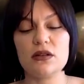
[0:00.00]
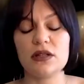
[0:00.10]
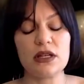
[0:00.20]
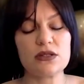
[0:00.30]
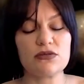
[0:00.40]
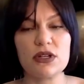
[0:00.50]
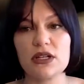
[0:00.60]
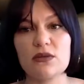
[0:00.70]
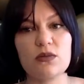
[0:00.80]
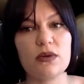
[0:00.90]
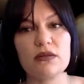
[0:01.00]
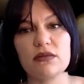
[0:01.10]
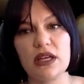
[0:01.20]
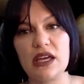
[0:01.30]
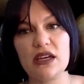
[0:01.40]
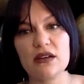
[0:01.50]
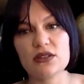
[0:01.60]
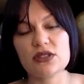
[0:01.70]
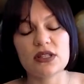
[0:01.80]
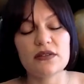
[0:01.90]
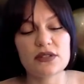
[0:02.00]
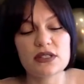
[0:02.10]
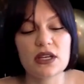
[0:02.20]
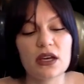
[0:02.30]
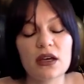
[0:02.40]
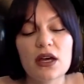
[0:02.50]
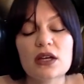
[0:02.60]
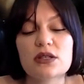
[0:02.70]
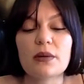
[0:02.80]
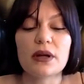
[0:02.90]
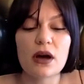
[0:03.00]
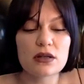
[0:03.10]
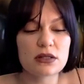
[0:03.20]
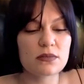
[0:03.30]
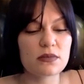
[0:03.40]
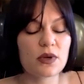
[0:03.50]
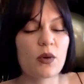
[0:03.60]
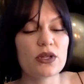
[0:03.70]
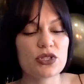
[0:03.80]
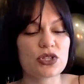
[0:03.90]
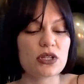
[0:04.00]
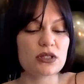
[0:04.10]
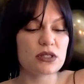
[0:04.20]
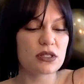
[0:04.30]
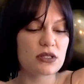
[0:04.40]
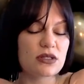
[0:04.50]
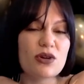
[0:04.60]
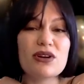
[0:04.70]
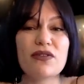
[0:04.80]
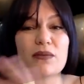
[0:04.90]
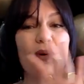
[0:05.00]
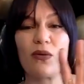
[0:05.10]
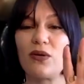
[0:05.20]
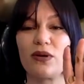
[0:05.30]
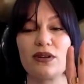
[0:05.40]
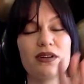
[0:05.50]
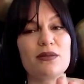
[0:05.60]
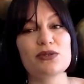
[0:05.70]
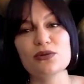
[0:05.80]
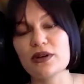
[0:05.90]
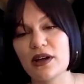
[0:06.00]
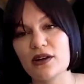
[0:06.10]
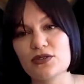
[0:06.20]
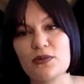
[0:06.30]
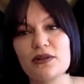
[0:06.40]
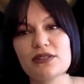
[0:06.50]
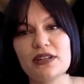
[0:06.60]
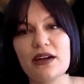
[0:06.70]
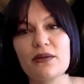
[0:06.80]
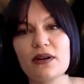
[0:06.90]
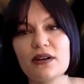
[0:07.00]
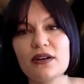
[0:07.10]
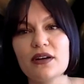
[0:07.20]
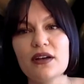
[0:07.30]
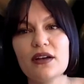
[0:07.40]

And that's really it. I just love to sing. So I'm going to ask some questions. Sorry if I'm awkward and I'm talking at 100 miles an hour.